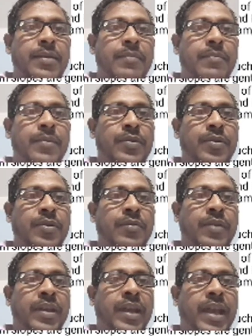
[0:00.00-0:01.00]

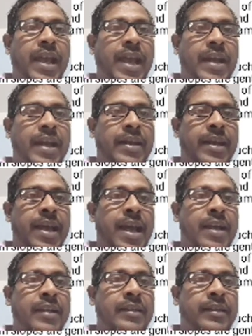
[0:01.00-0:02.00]
Mussoorie and
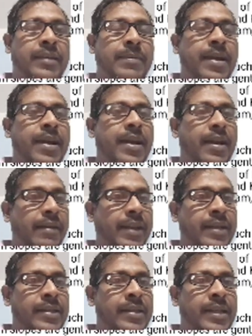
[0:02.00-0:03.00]
Nagtiba
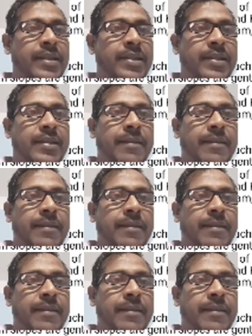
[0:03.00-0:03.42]
ranges.